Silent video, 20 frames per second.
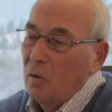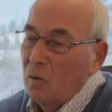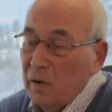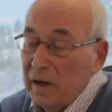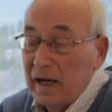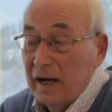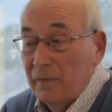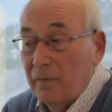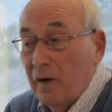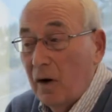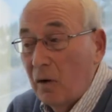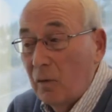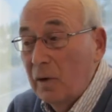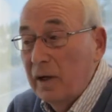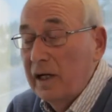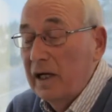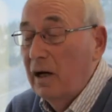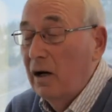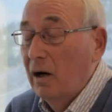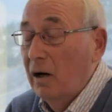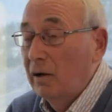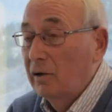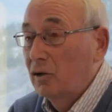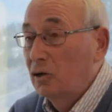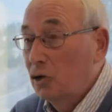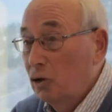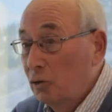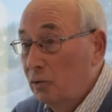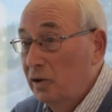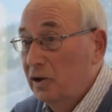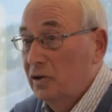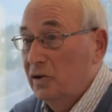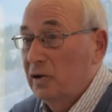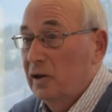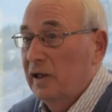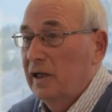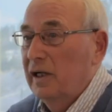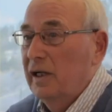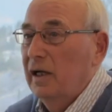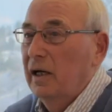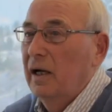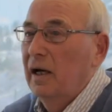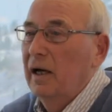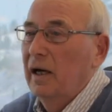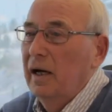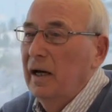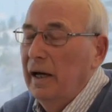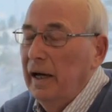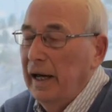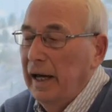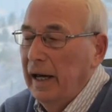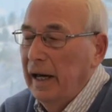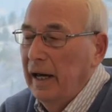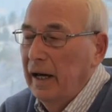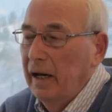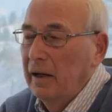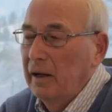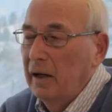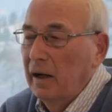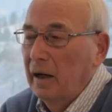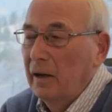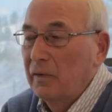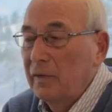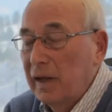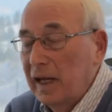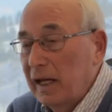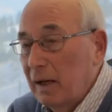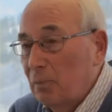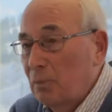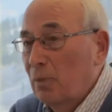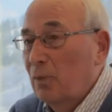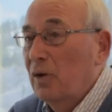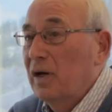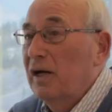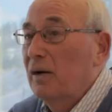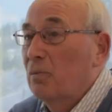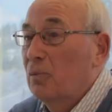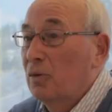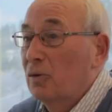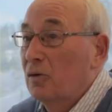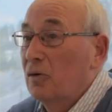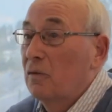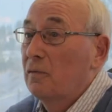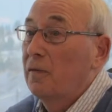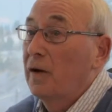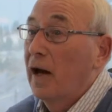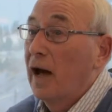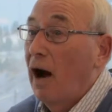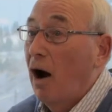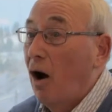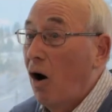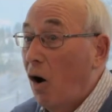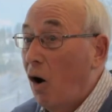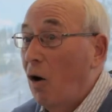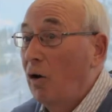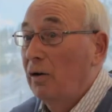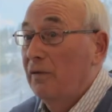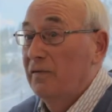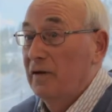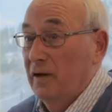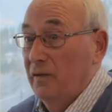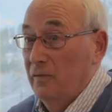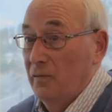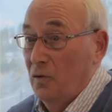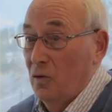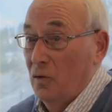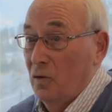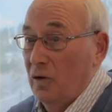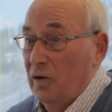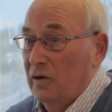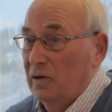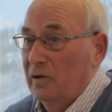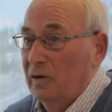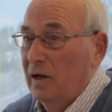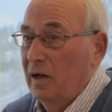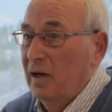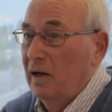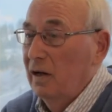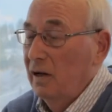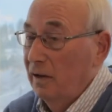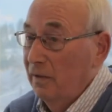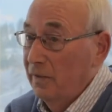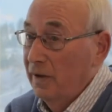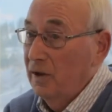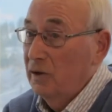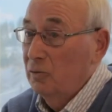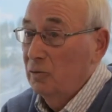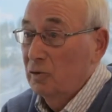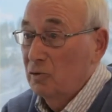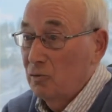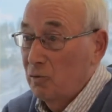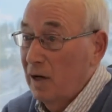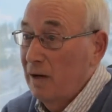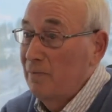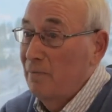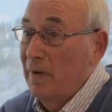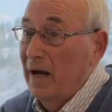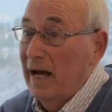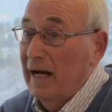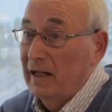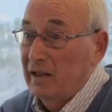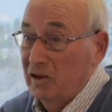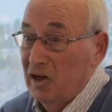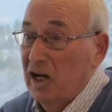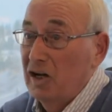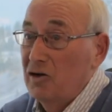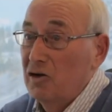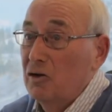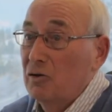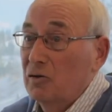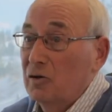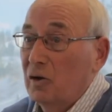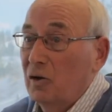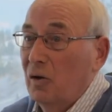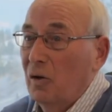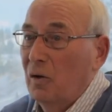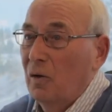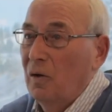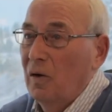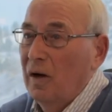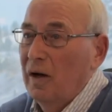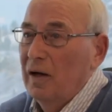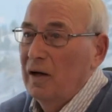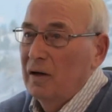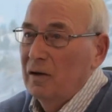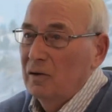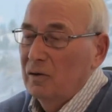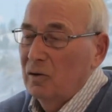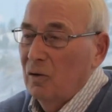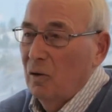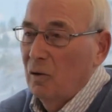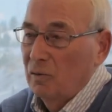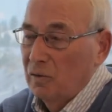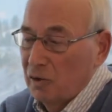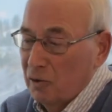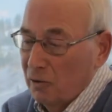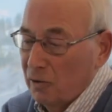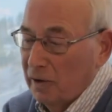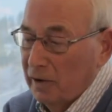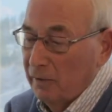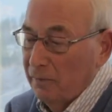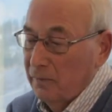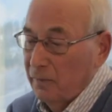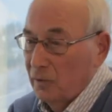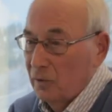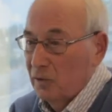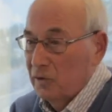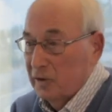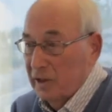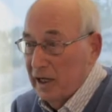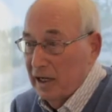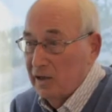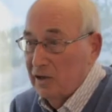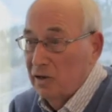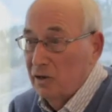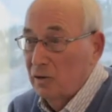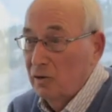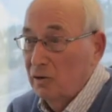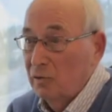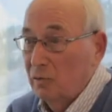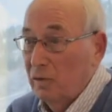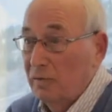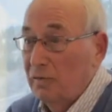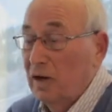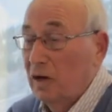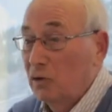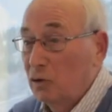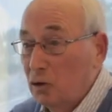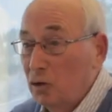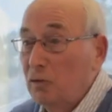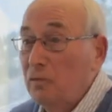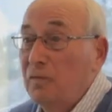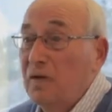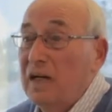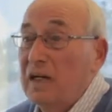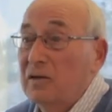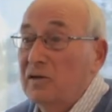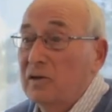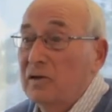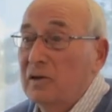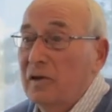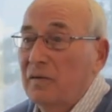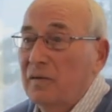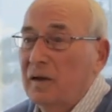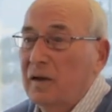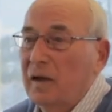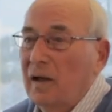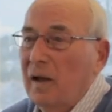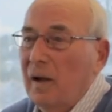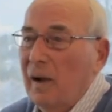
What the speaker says: We have already gone to the city and they pre-approved all of it for us. And this was right back 10 years ago. So during the first 10 years, we've done 2 phases of it.